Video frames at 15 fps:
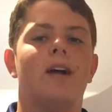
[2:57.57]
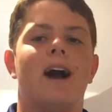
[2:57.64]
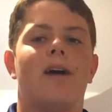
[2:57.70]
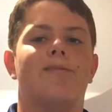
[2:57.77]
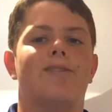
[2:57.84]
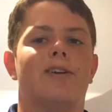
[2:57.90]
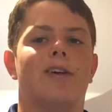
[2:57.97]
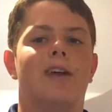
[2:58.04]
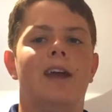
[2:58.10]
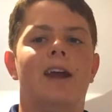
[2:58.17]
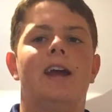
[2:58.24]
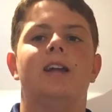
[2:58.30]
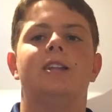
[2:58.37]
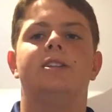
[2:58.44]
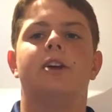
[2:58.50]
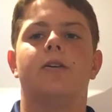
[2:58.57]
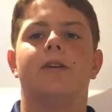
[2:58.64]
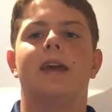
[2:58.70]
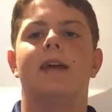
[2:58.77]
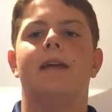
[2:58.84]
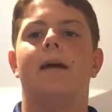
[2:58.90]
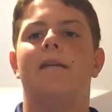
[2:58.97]
However, don't
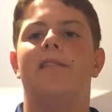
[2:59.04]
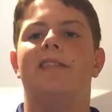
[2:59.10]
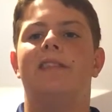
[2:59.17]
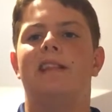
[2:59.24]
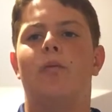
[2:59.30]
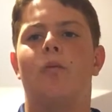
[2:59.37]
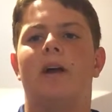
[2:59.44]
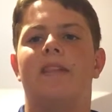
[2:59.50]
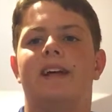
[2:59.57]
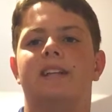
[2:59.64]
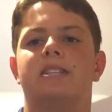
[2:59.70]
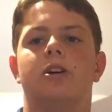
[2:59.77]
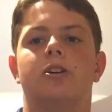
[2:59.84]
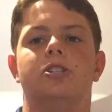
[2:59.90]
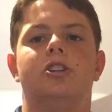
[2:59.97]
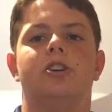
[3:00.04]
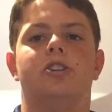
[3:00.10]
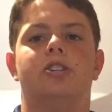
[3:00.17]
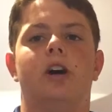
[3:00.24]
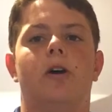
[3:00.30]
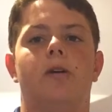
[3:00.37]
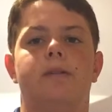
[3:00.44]
get one that's close to your
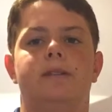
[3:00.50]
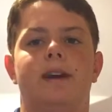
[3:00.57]
toe.